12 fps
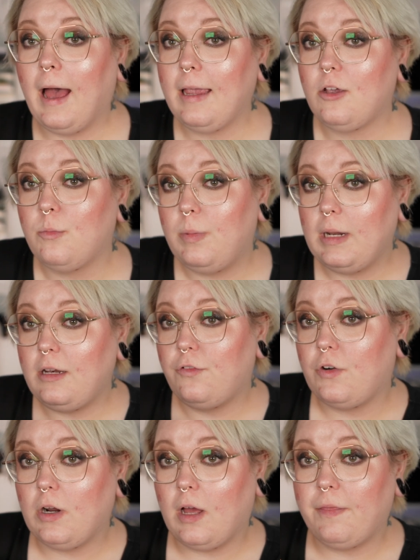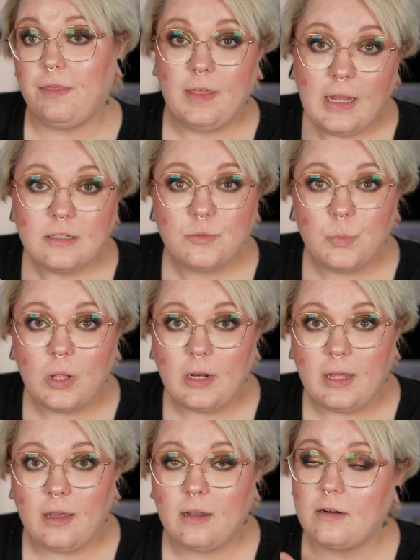I completely forgot this one
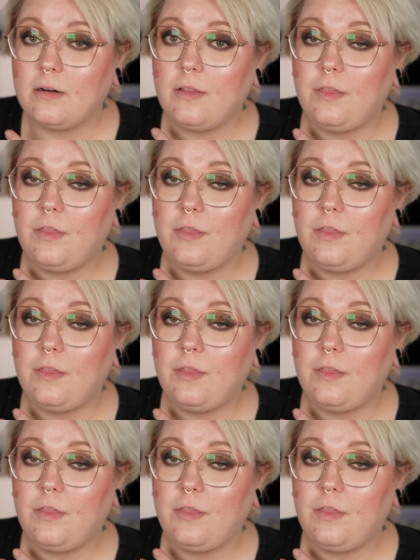here.